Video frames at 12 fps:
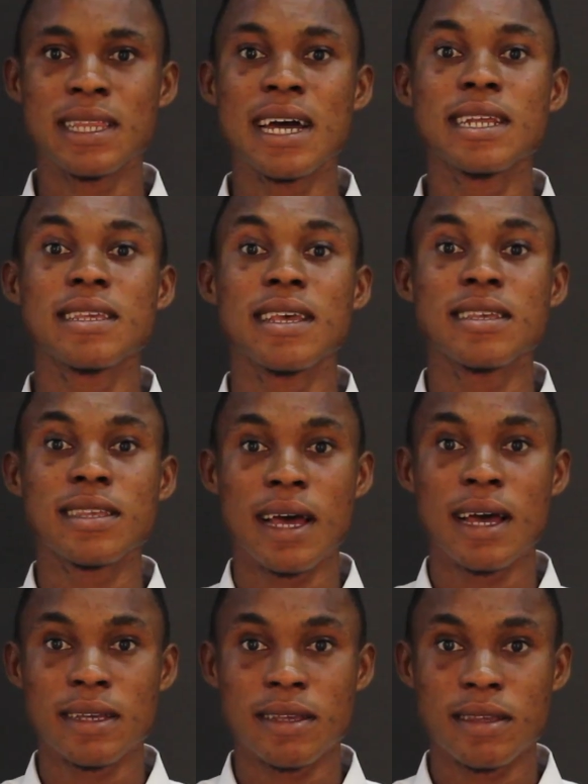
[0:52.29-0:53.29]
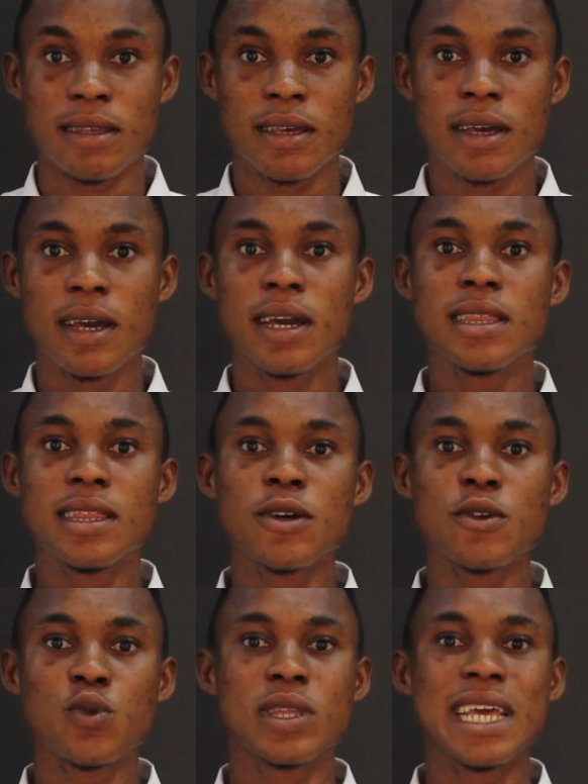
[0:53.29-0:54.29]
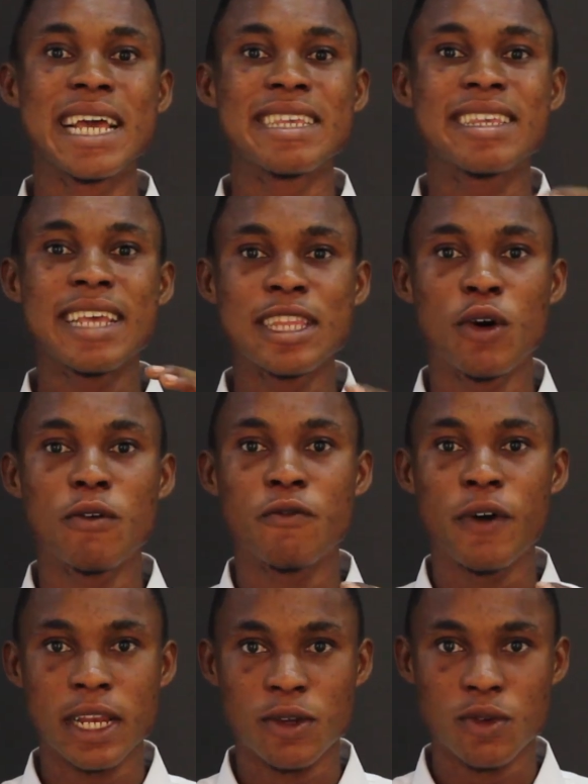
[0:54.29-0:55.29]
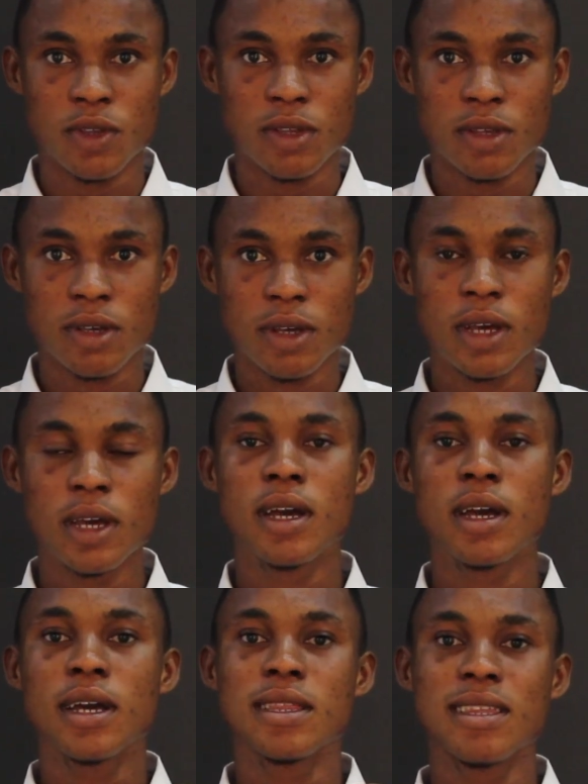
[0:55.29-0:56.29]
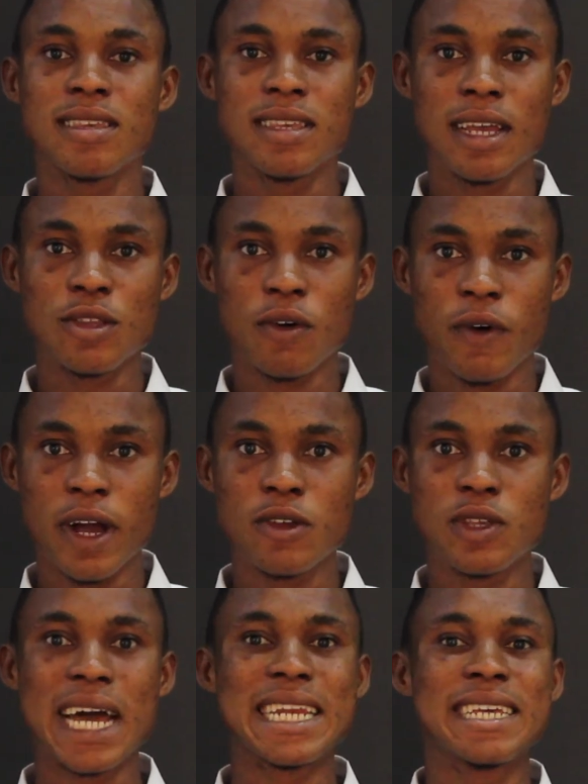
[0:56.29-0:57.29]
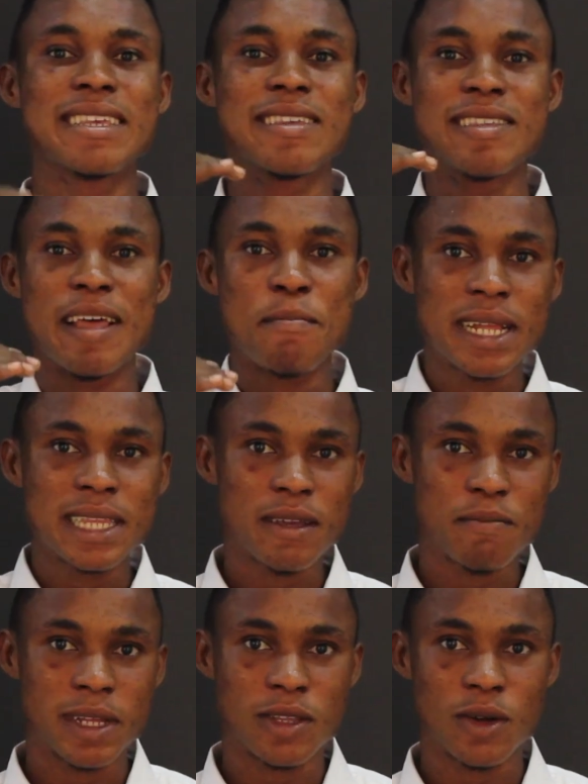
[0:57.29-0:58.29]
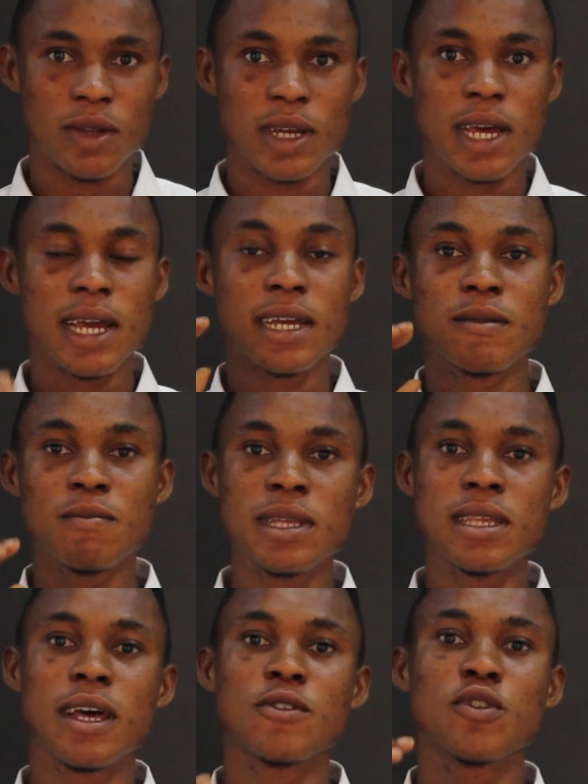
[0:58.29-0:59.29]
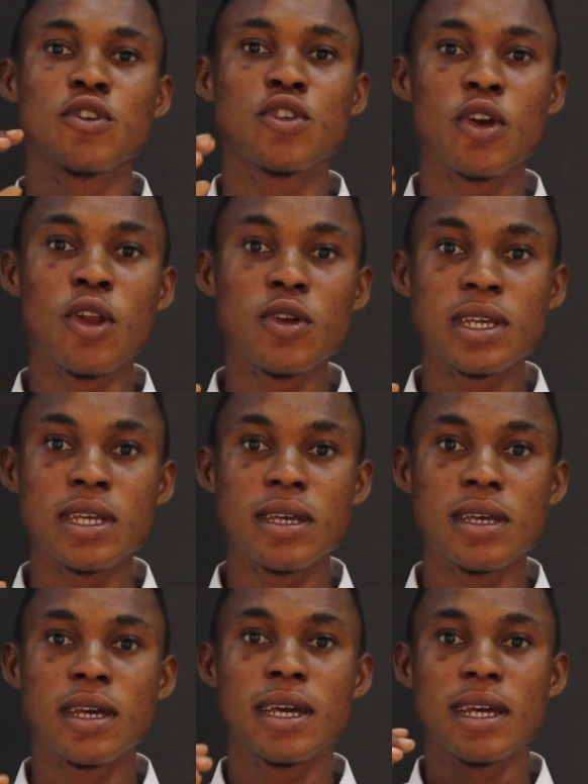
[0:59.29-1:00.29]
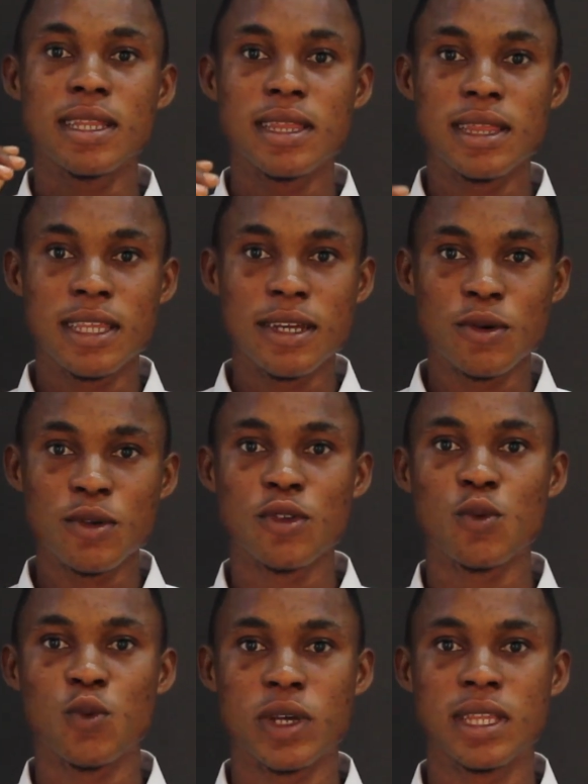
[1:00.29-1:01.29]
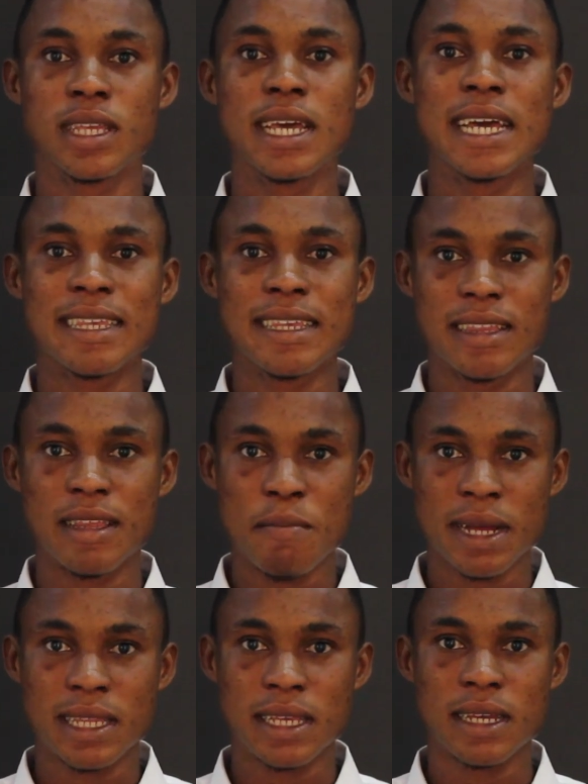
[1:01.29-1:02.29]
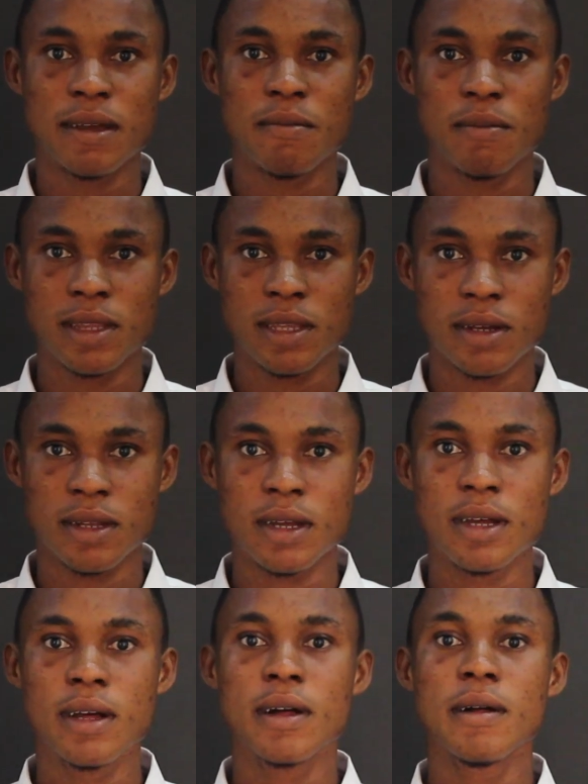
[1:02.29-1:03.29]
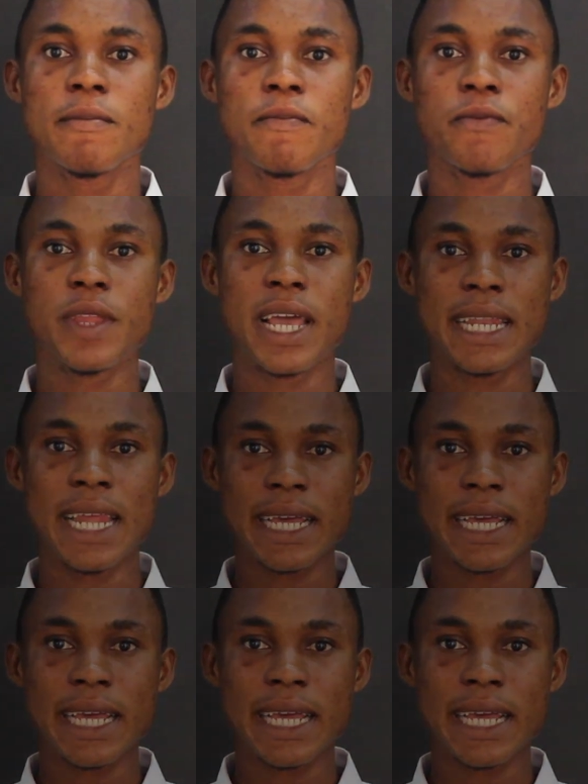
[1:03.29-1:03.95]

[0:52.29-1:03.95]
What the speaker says: that is a science deals with a set of values. This set of values are the systematic method. It means that sociology deals with a systematic method. And